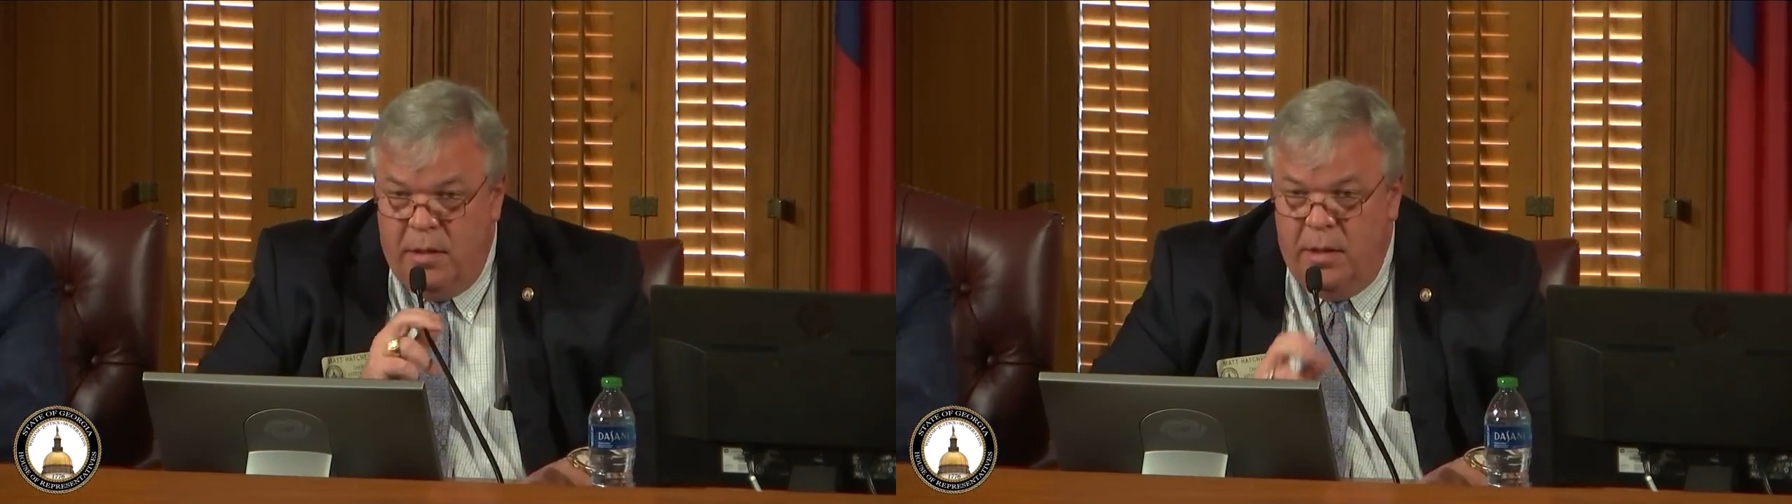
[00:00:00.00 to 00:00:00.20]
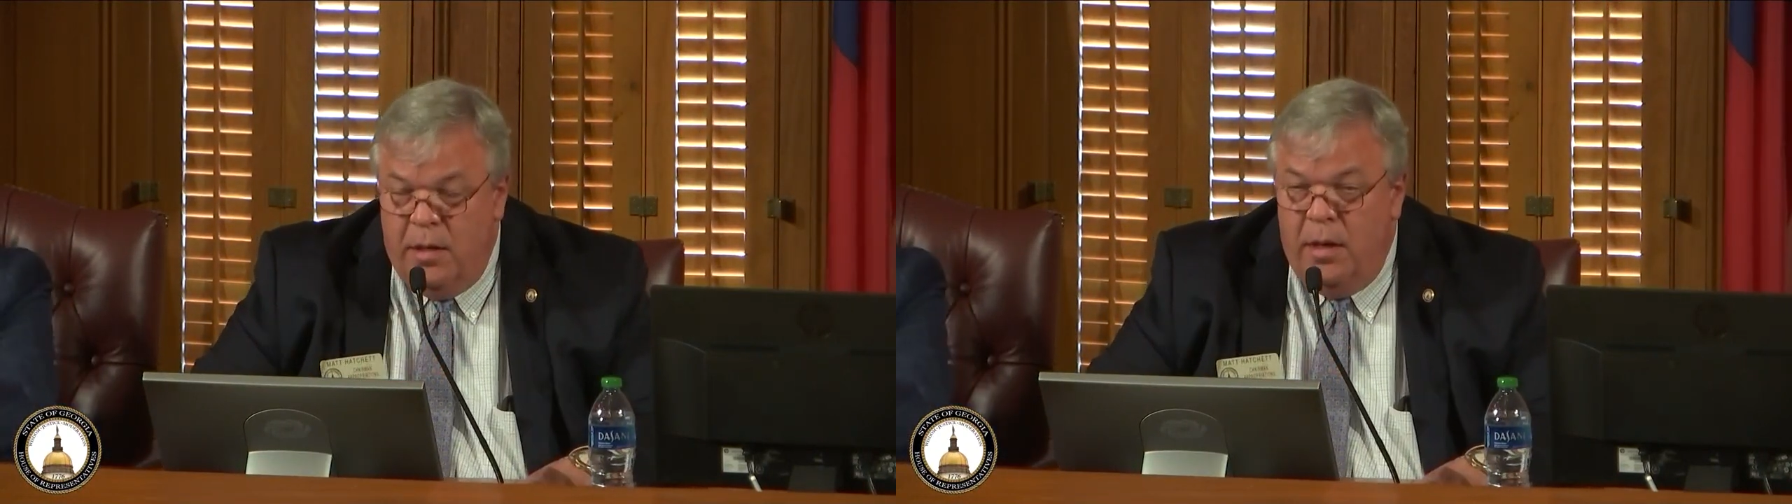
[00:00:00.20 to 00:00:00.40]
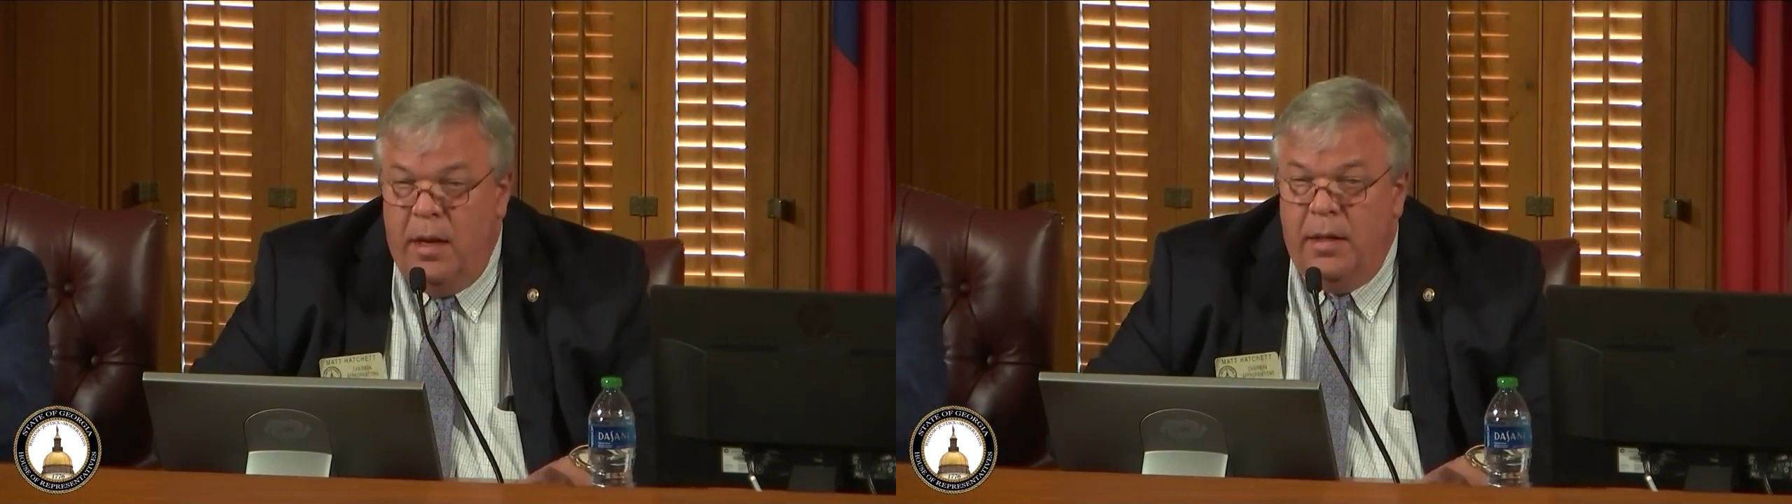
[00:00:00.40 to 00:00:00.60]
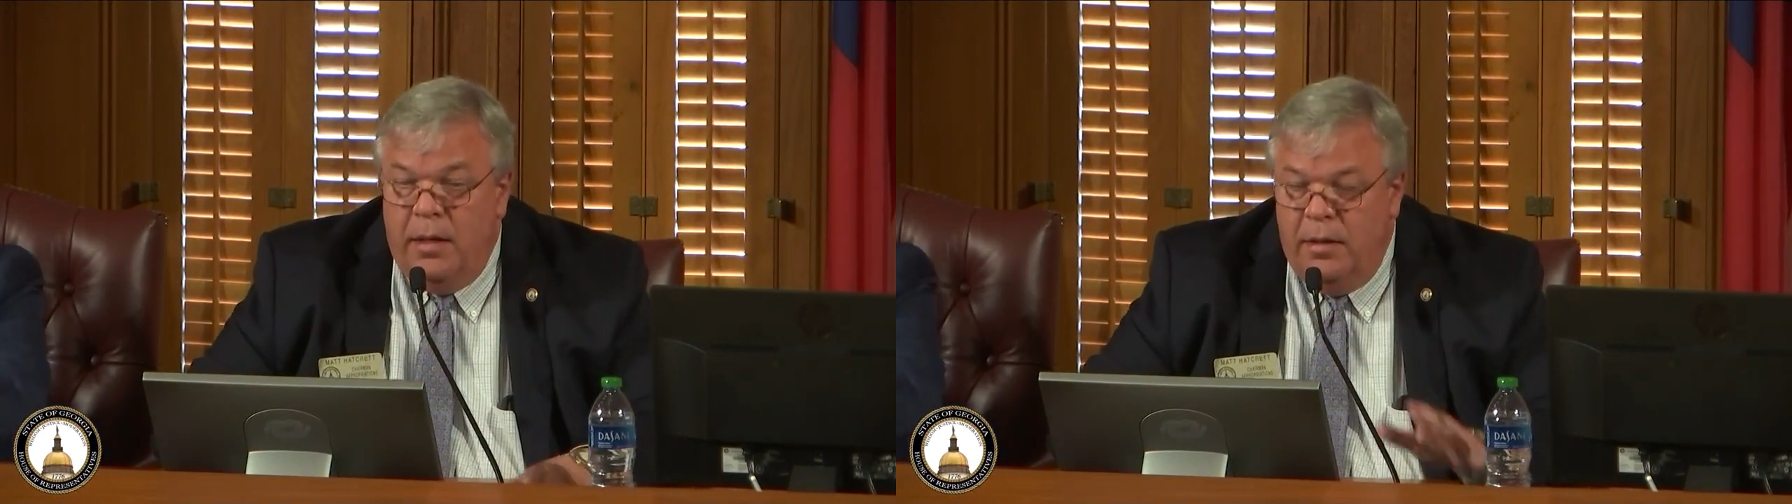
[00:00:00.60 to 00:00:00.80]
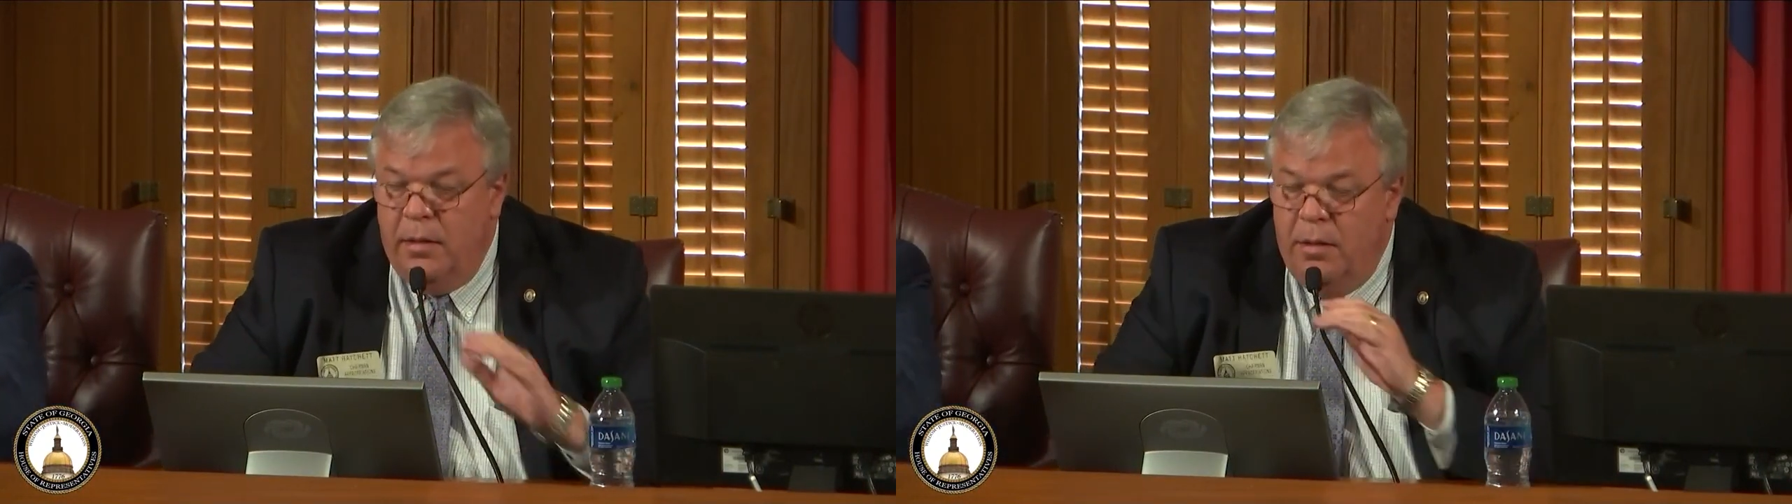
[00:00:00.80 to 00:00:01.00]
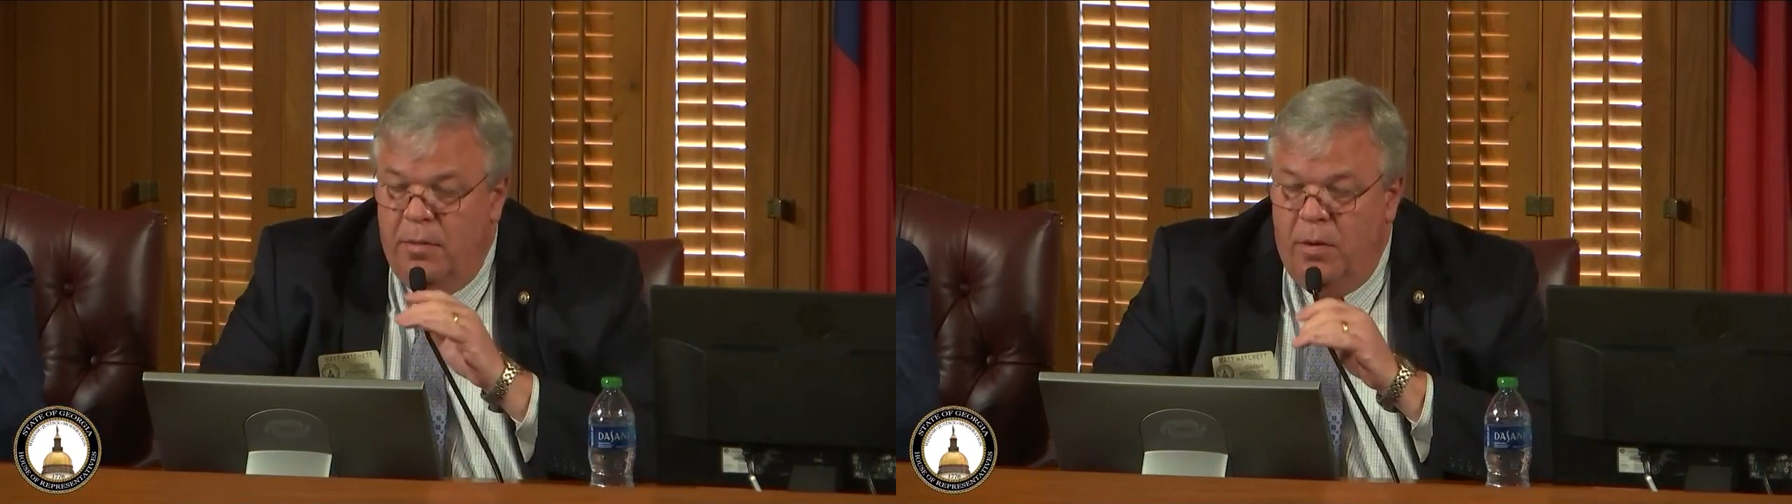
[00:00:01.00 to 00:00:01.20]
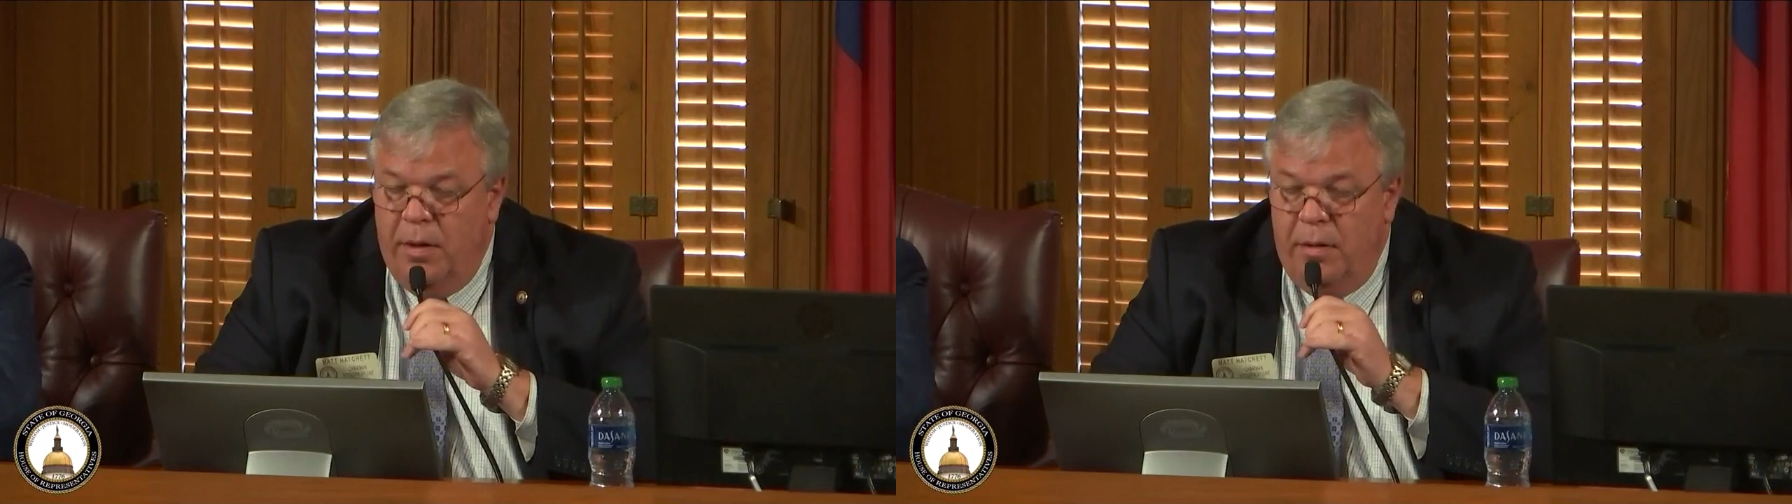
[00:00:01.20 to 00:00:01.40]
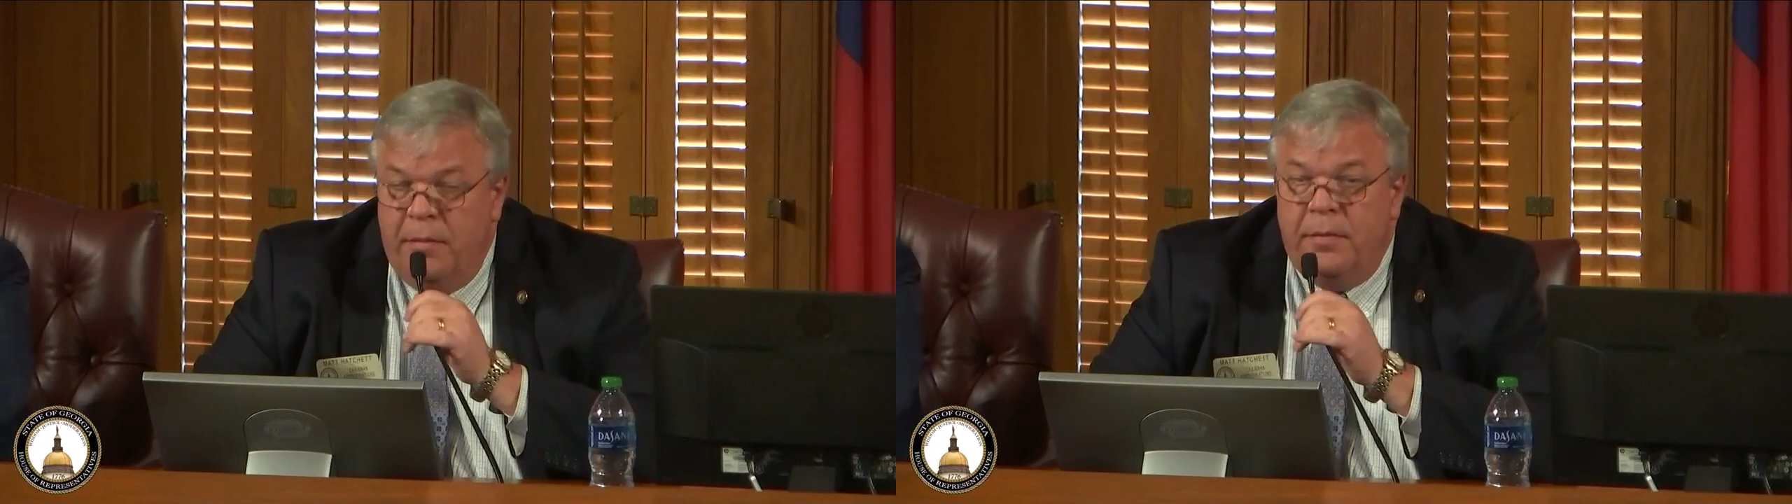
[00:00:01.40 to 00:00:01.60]
All right. Good
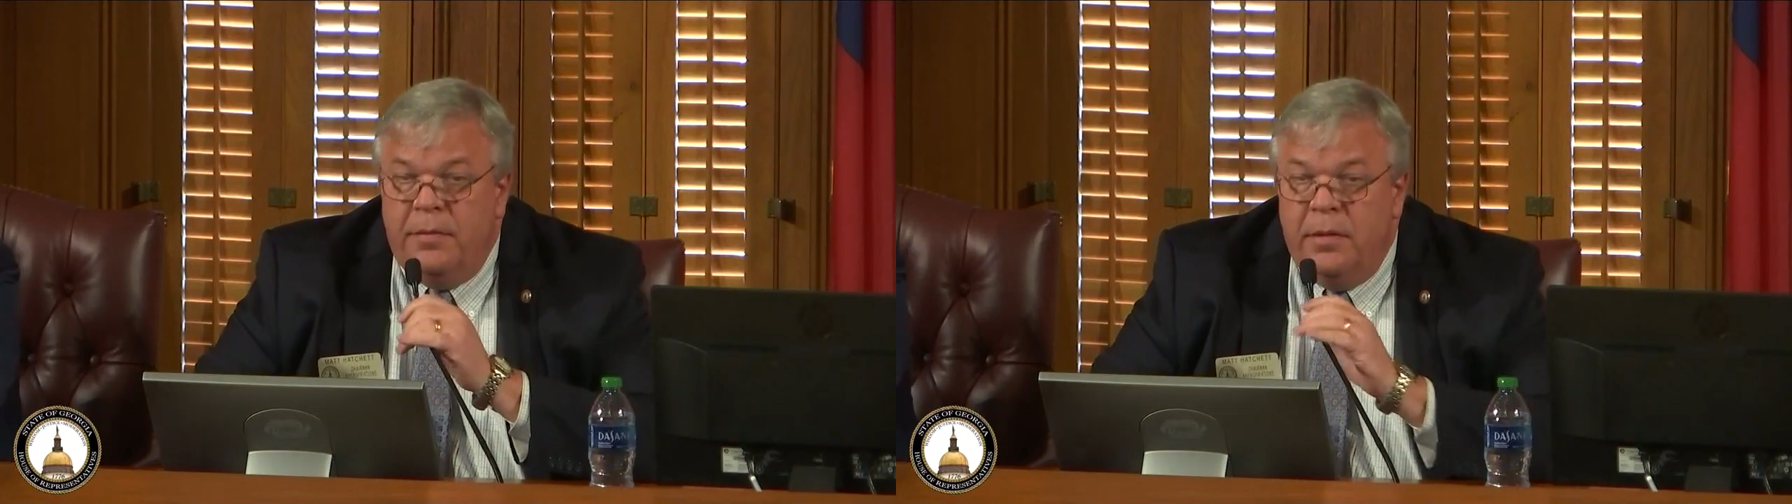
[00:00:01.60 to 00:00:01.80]
morning.